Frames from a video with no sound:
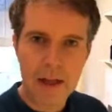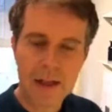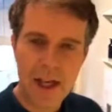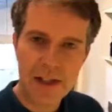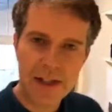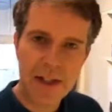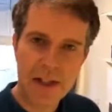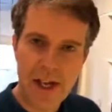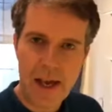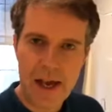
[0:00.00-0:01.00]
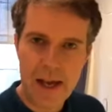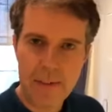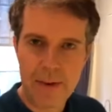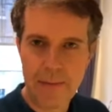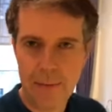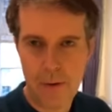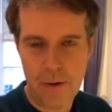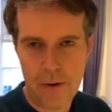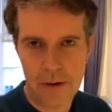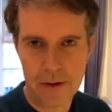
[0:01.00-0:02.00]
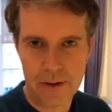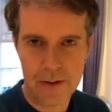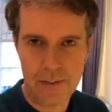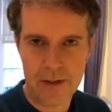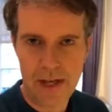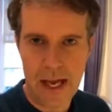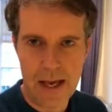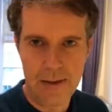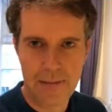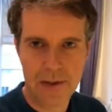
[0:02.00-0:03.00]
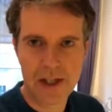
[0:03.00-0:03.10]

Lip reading: just a day before Christmas Eve.